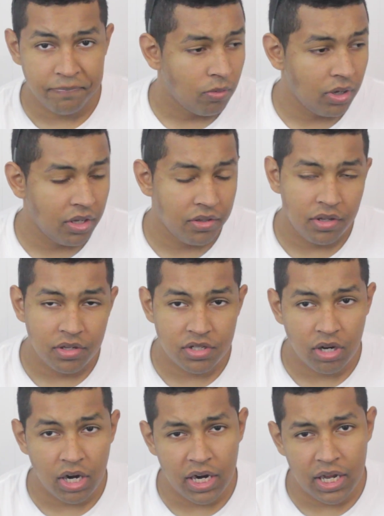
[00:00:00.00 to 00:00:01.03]
Well,
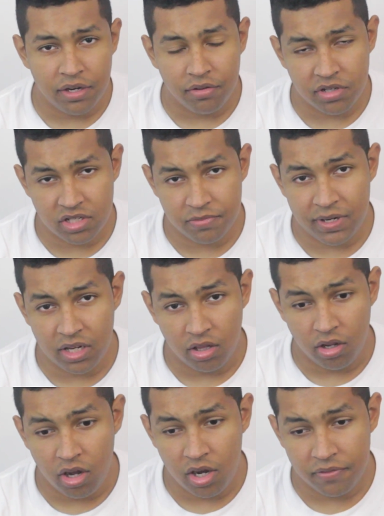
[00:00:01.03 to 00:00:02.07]
sorry, I know this has been a
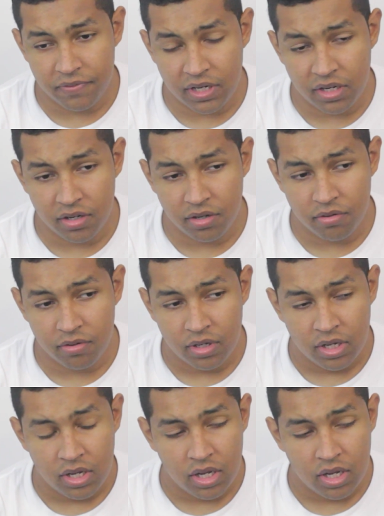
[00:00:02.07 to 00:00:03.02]
long video.